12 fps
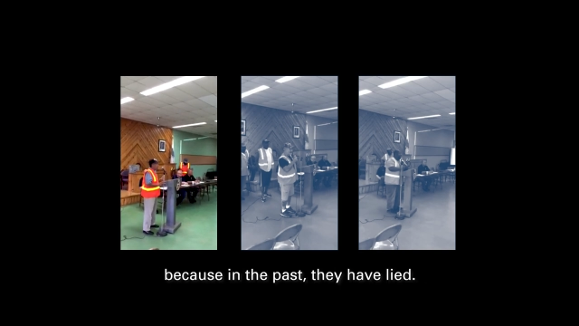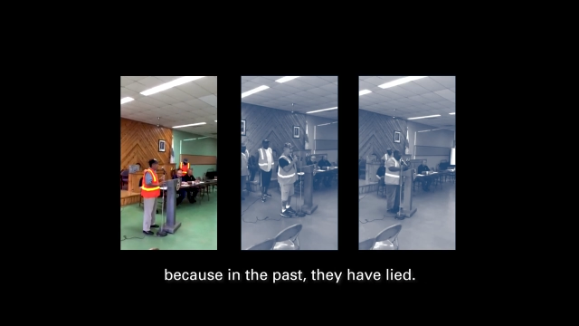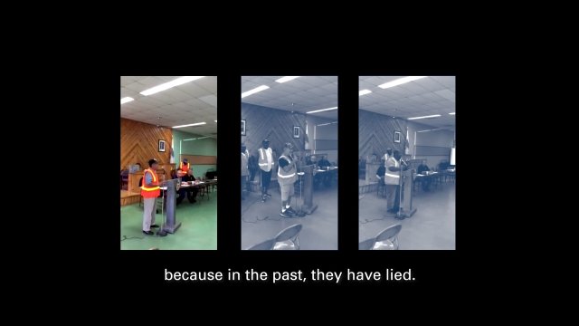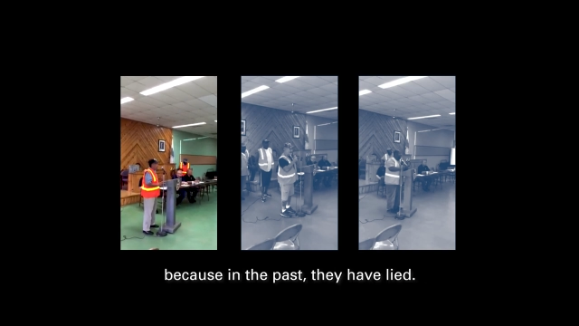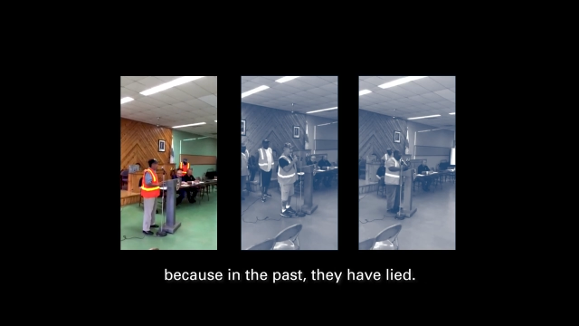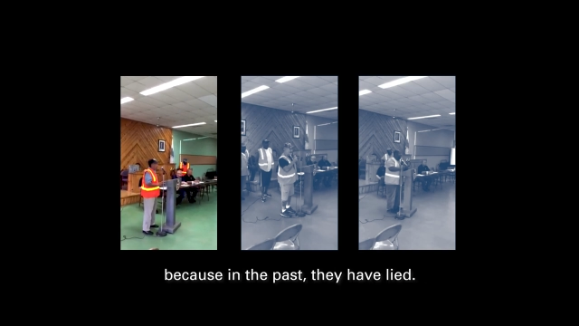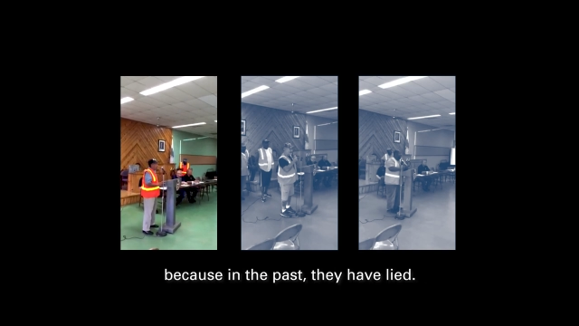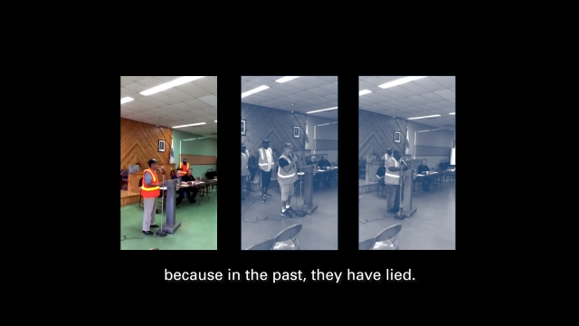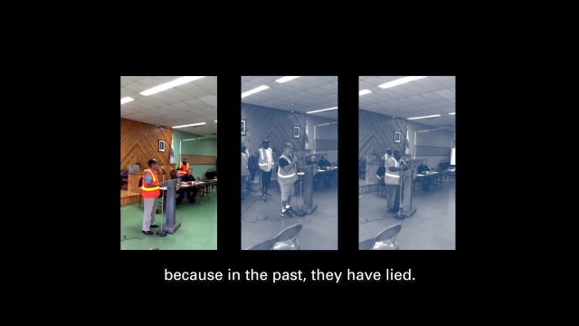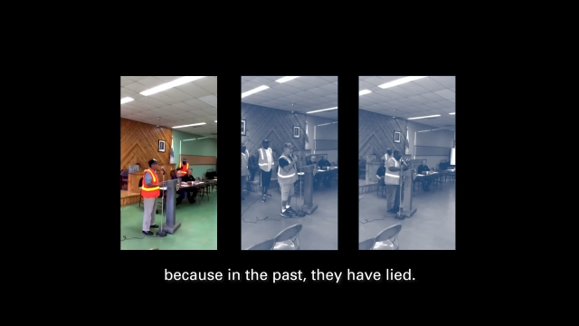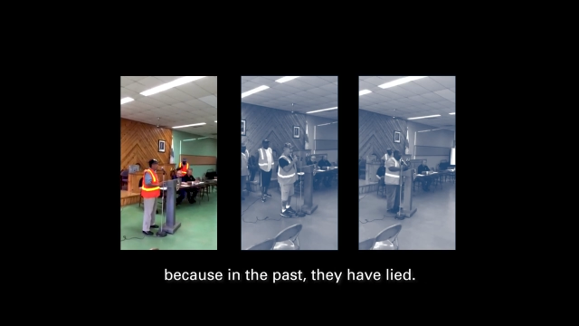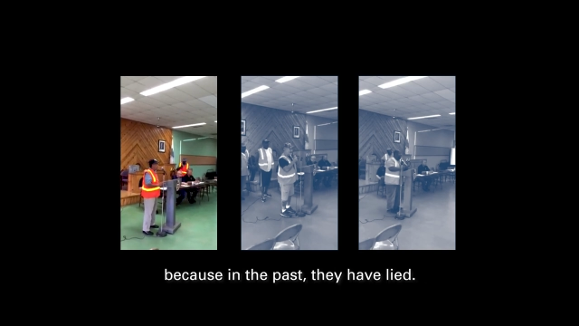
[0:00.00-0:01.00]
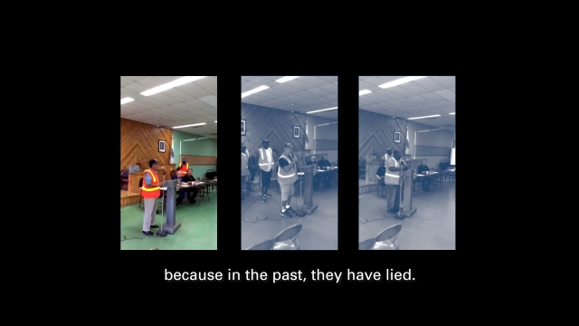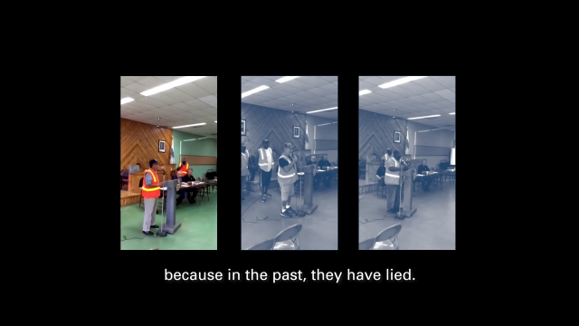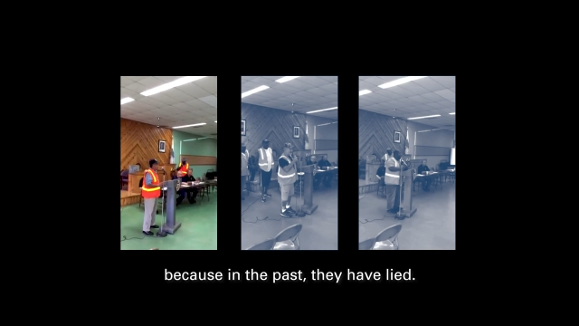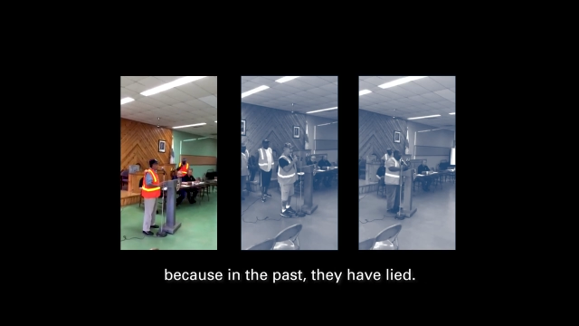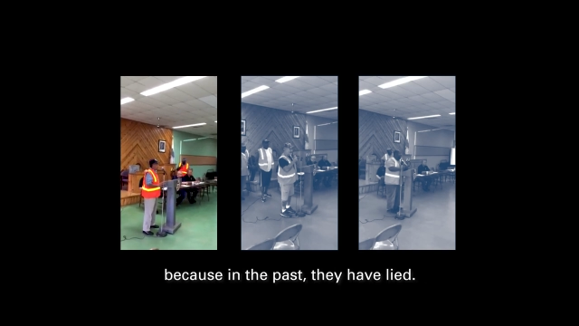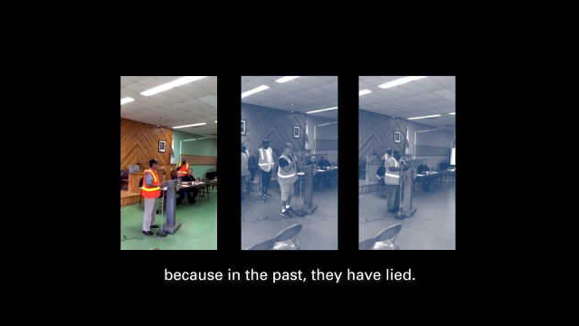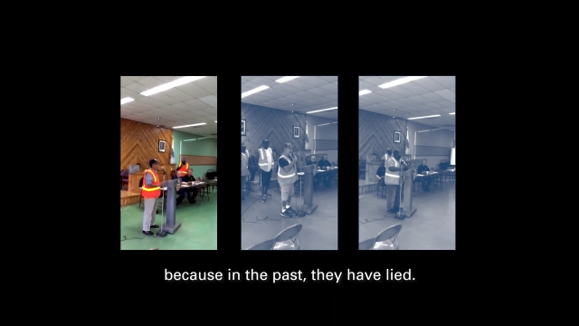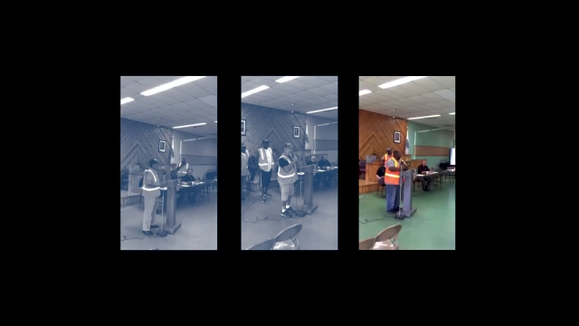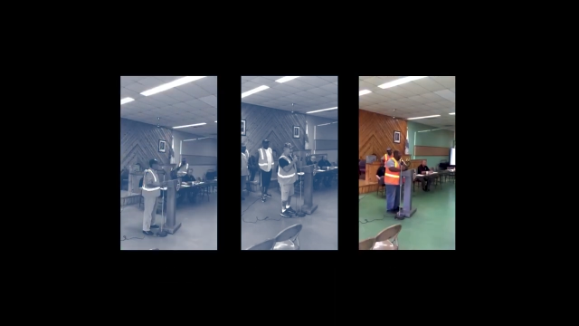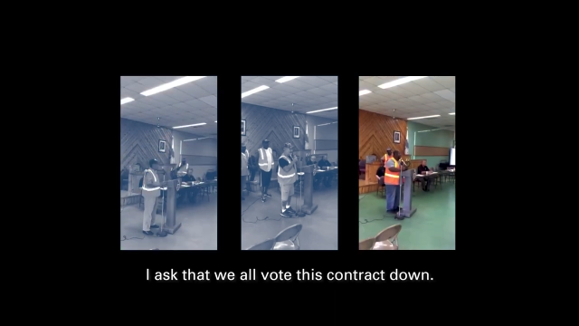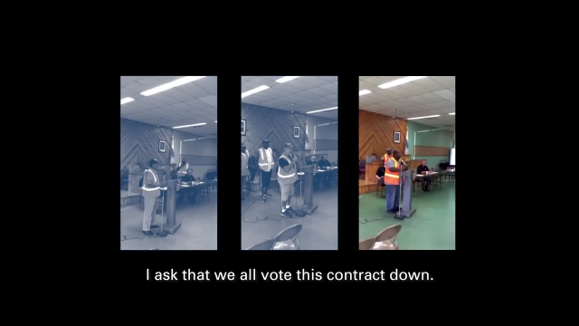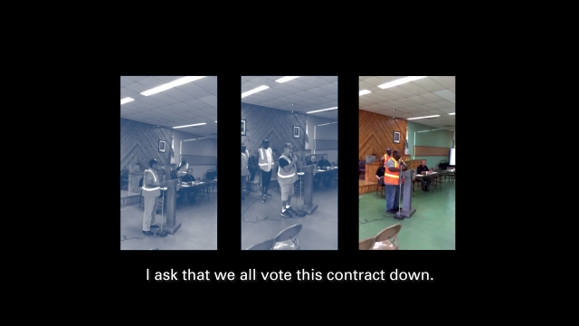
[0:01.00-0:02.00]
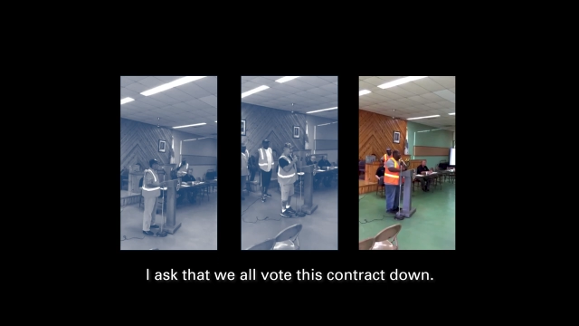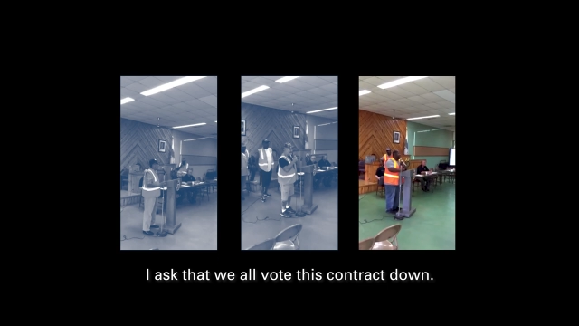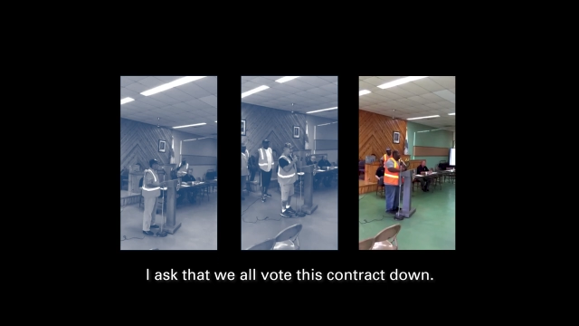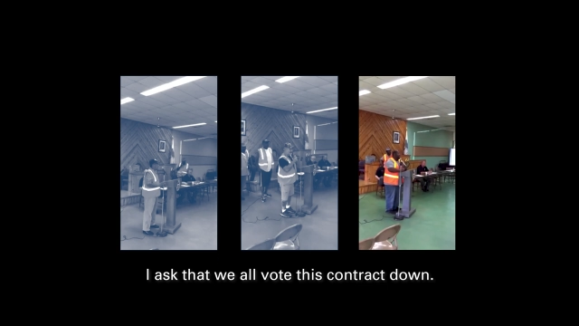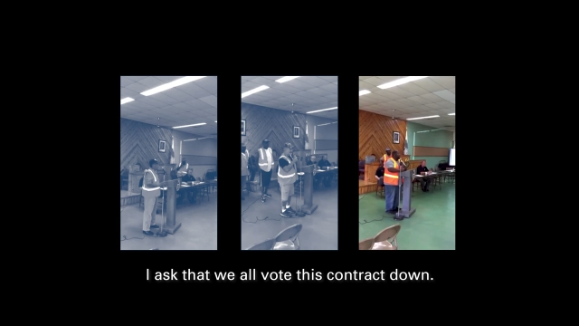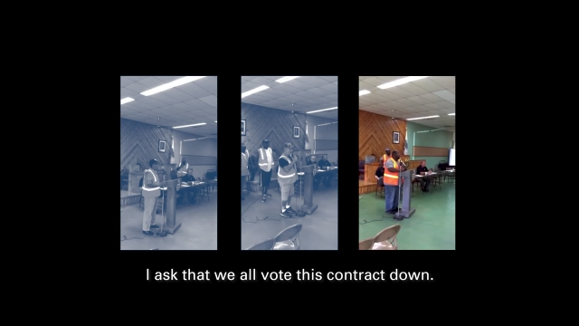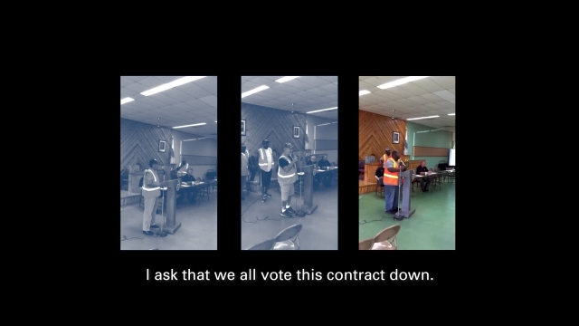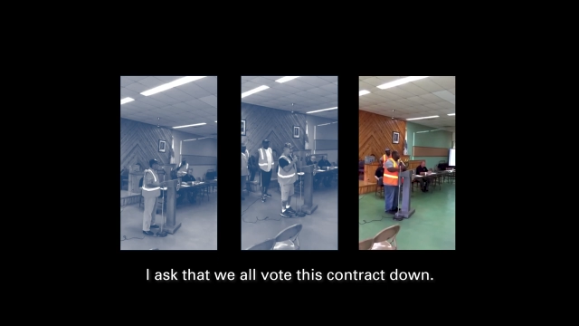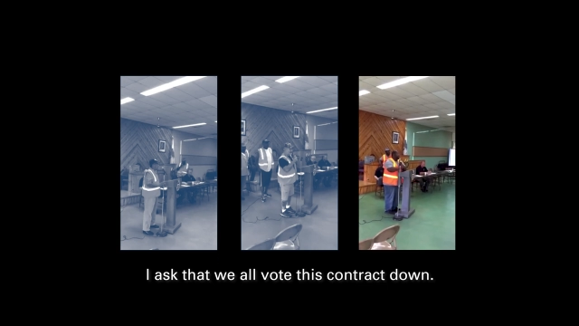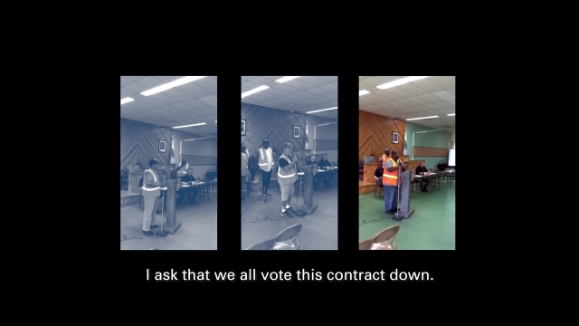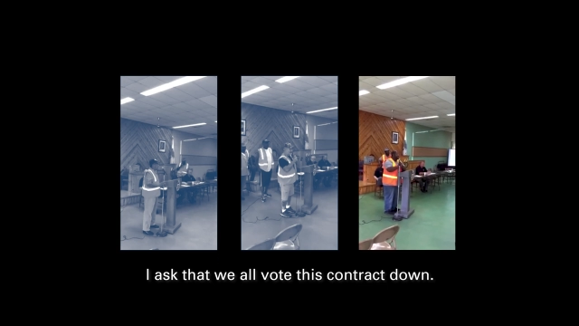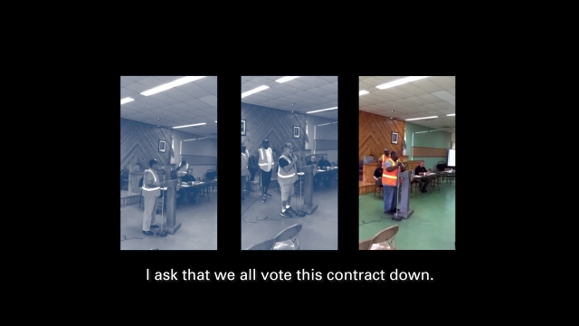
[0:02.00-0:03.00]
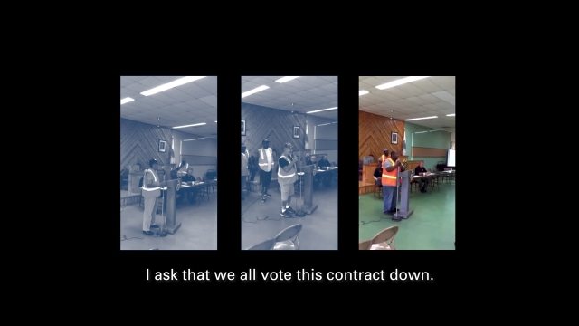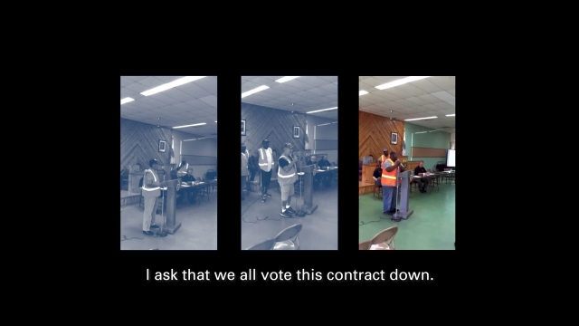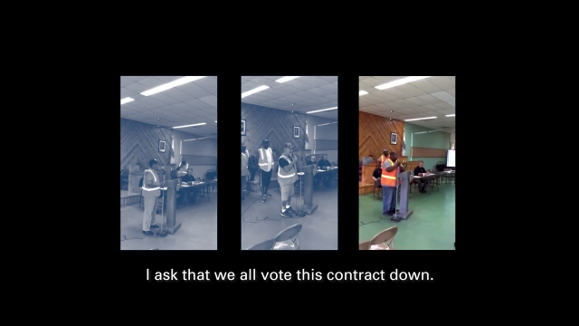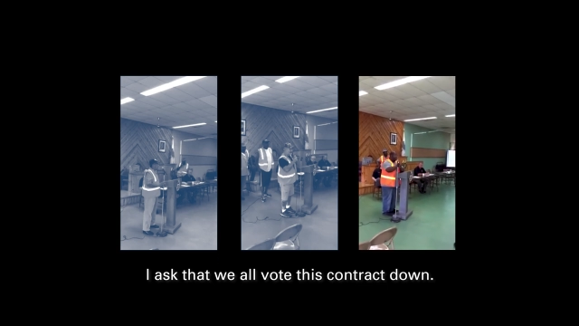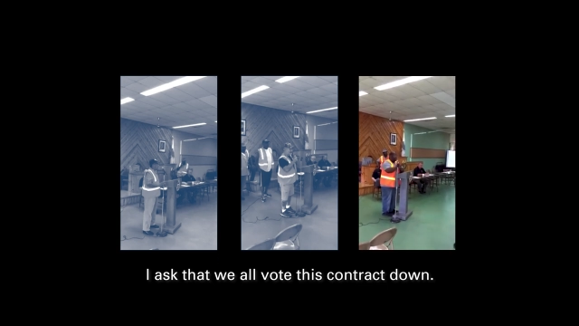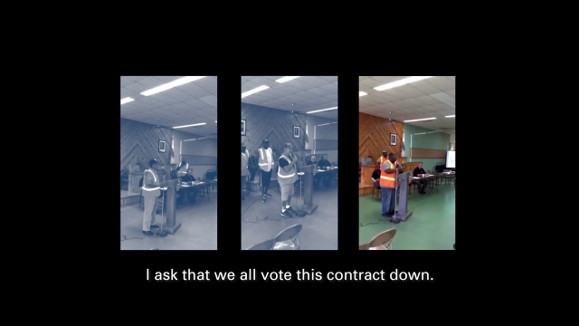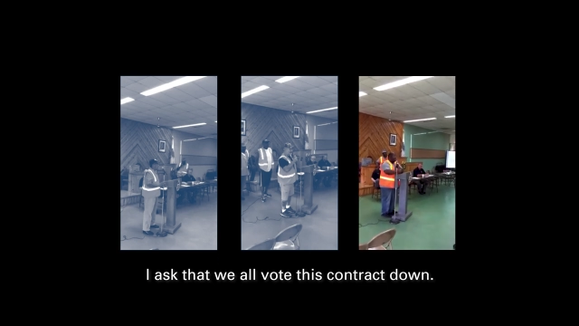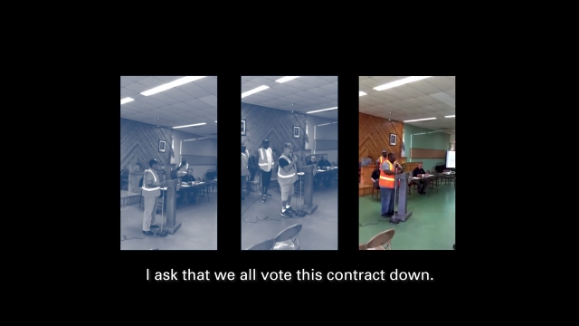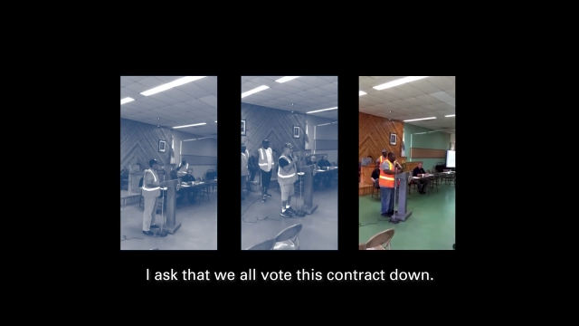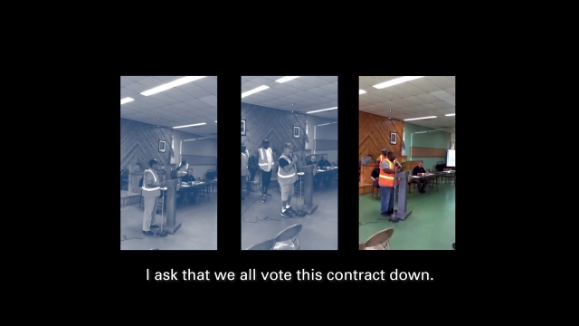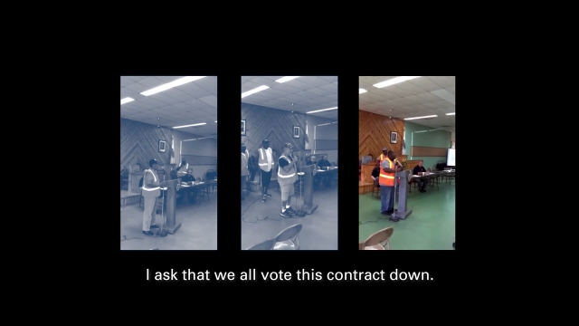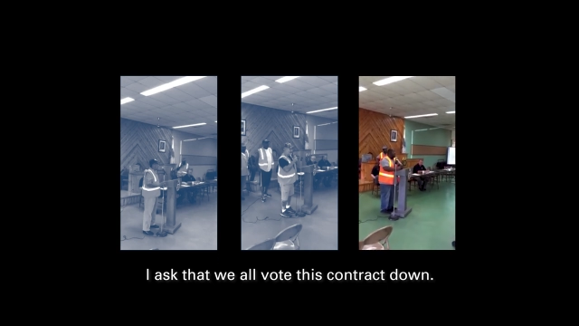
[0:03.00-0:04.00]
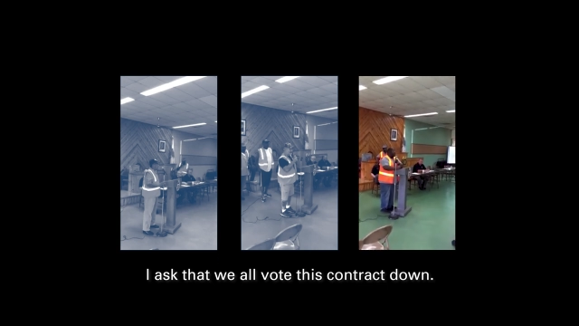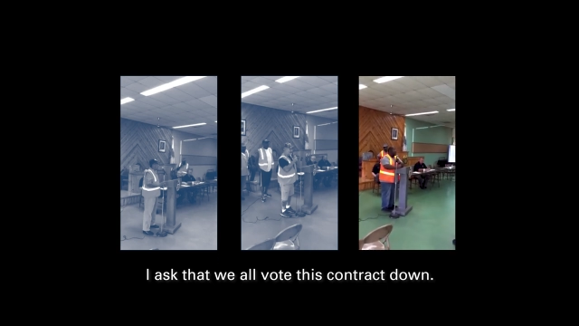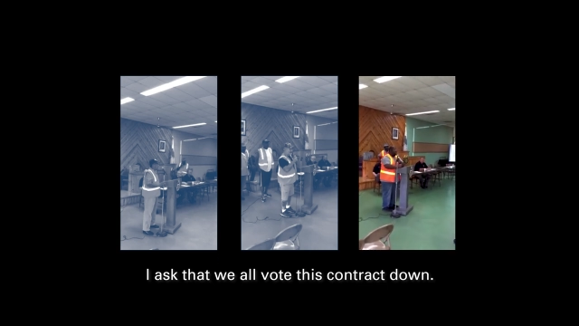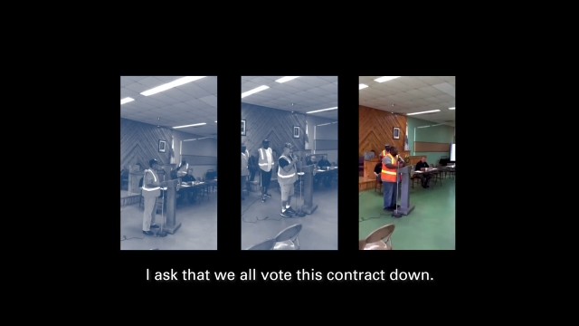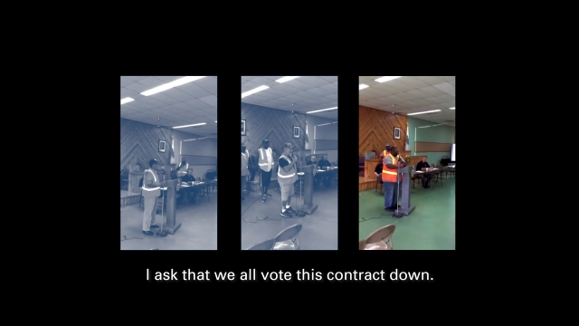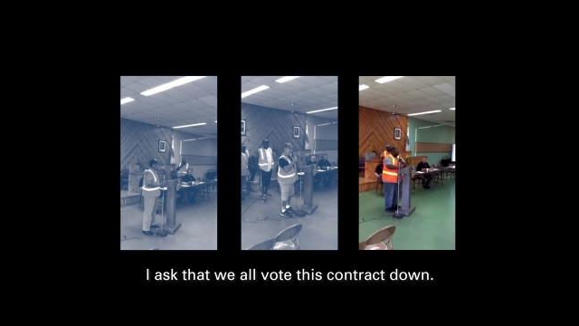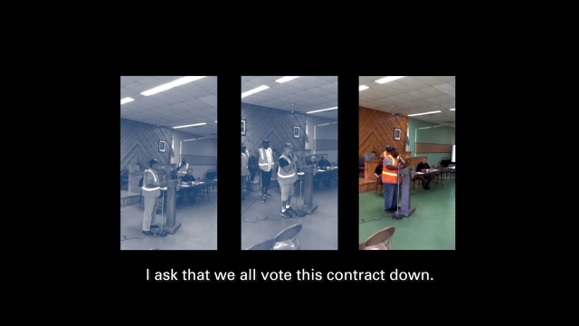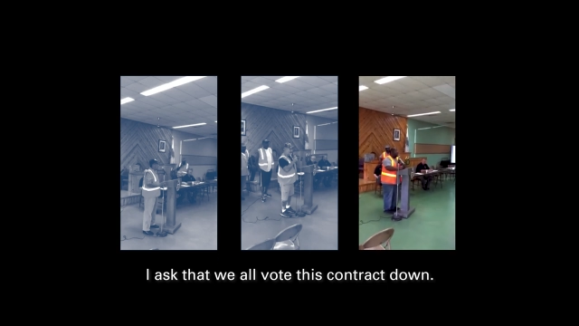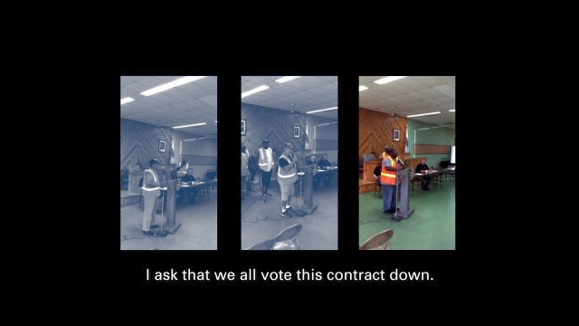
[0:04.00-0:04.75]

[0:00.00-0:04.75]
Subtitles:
No face is visible, so there are no lips to read.